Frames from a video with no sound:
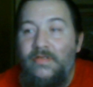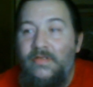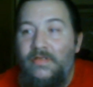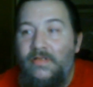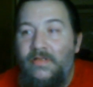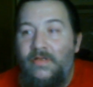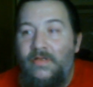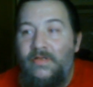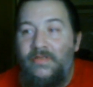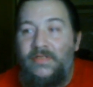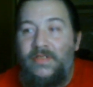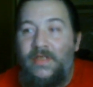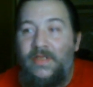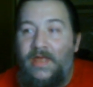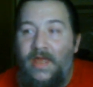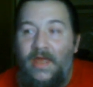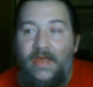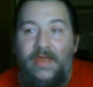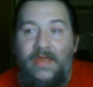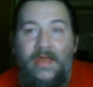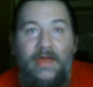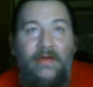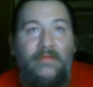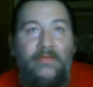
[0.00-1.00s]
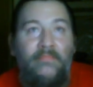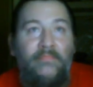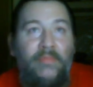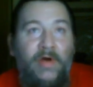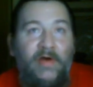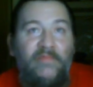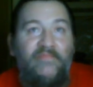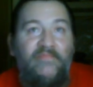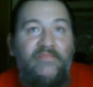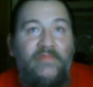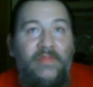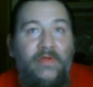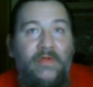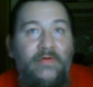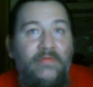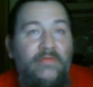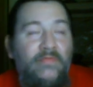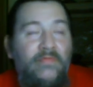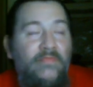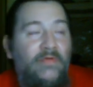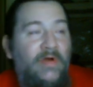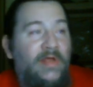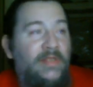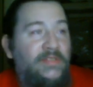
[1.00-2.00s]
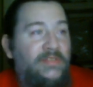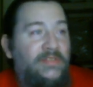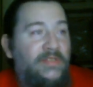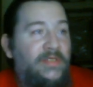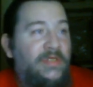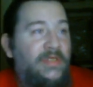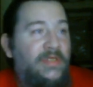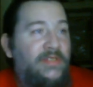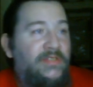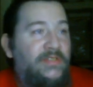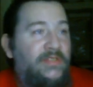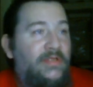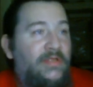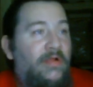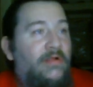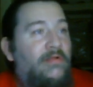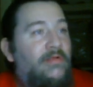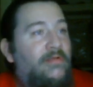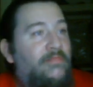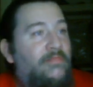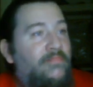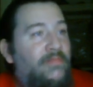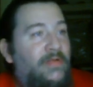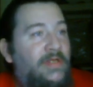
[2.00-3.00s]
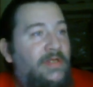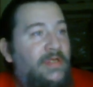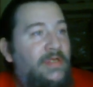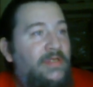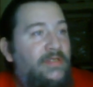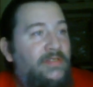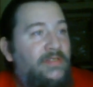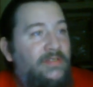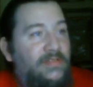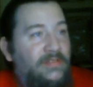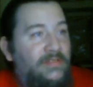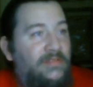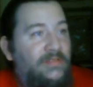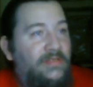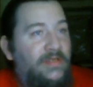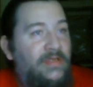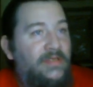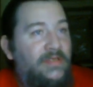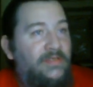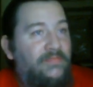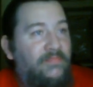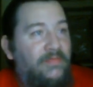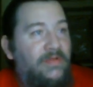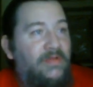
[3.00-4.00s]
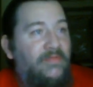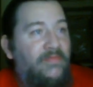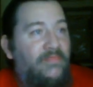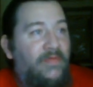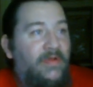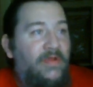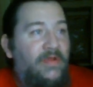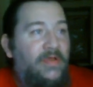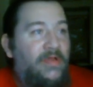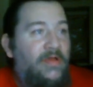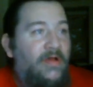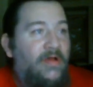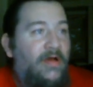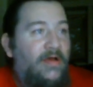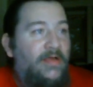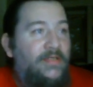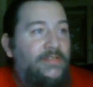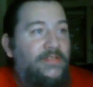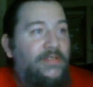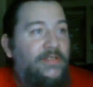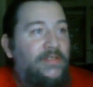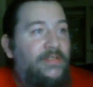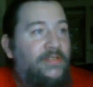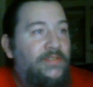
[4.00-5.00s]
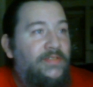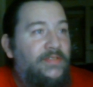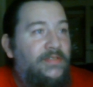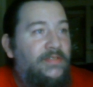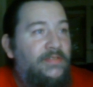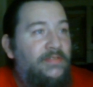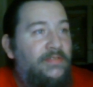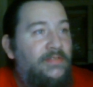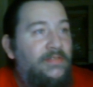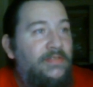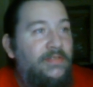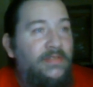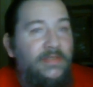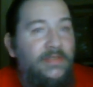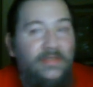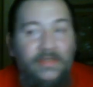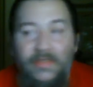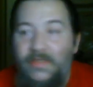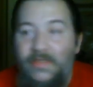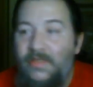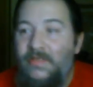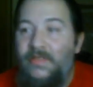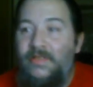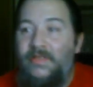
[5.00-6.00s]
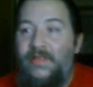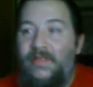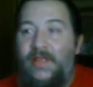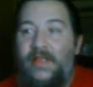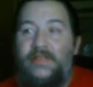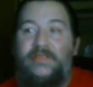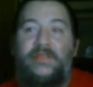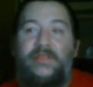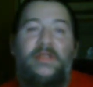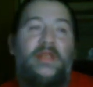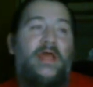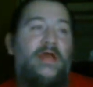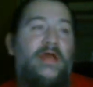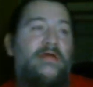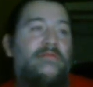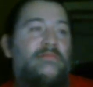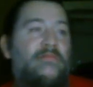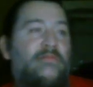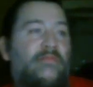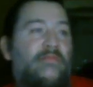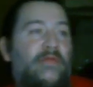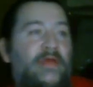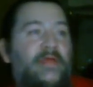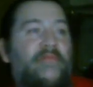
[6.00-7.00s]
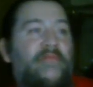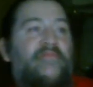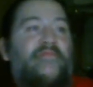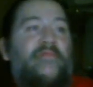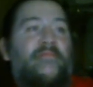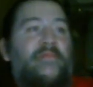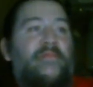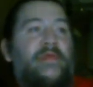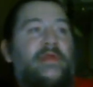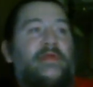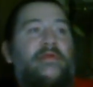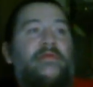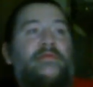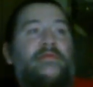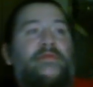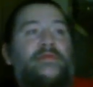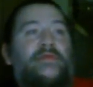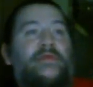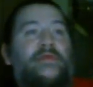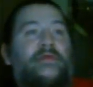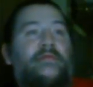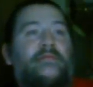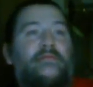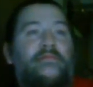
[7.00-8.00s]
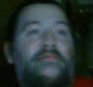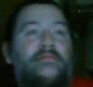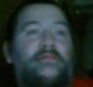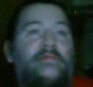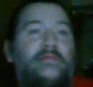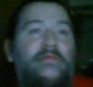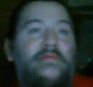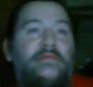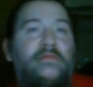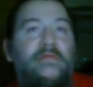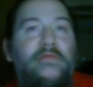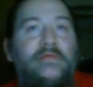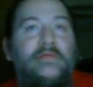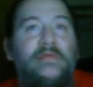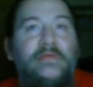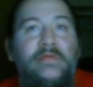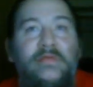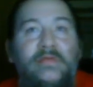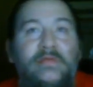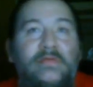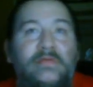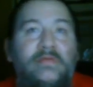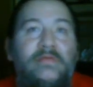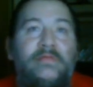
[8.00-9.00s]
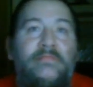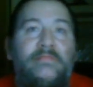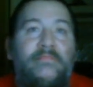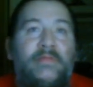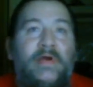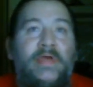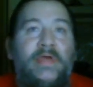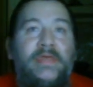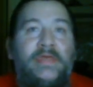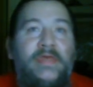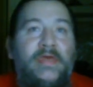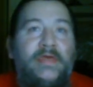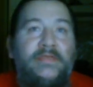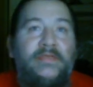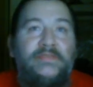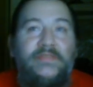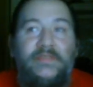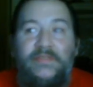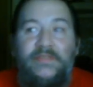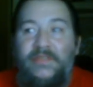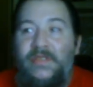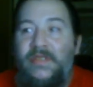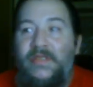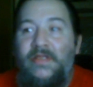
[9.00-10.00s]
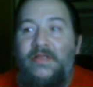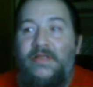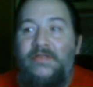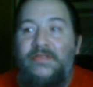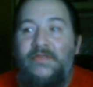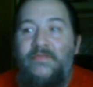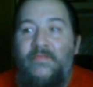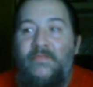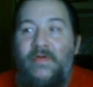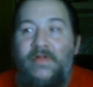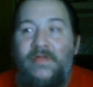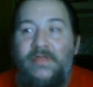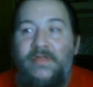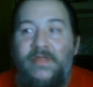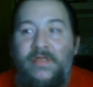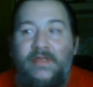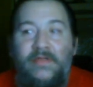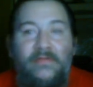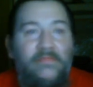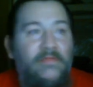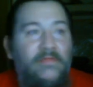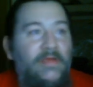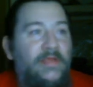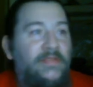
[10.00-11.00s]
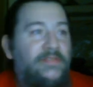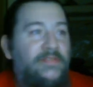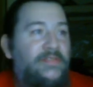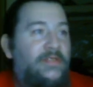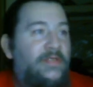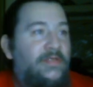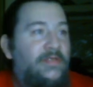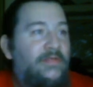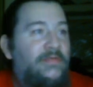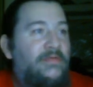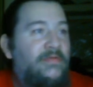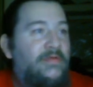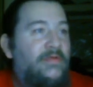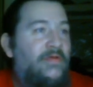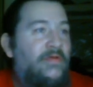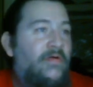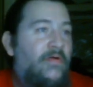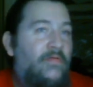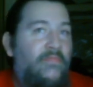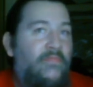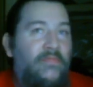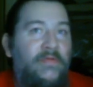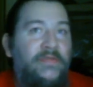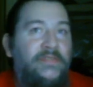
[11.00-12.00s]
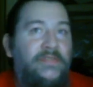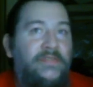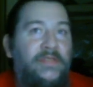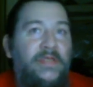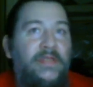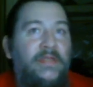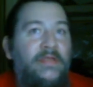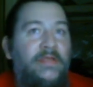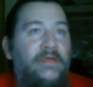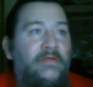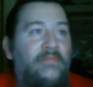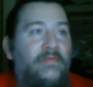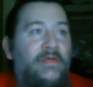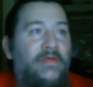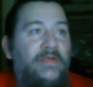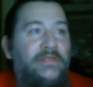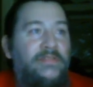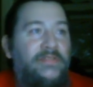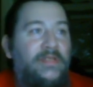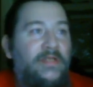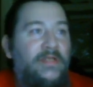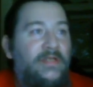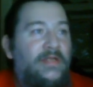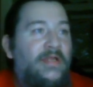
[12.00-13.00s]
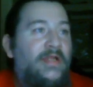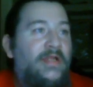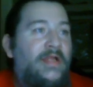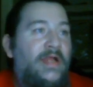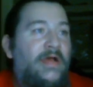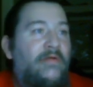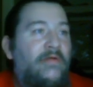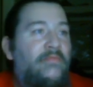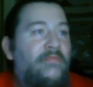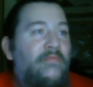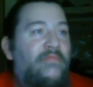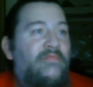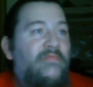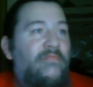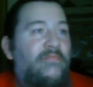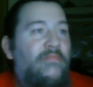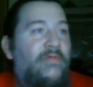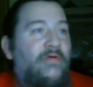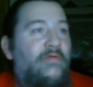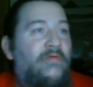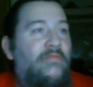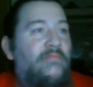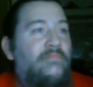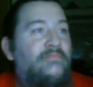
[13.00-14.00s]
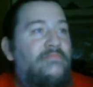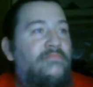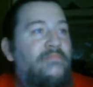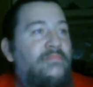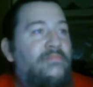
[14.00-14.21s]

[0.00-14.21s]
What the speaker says: There's a guy out in Buffalo who wants to get started, but he's being very cautious, and that's an hour away from here. So my guess is he doesn't want to get arrested, risk getting arrested an hour from home.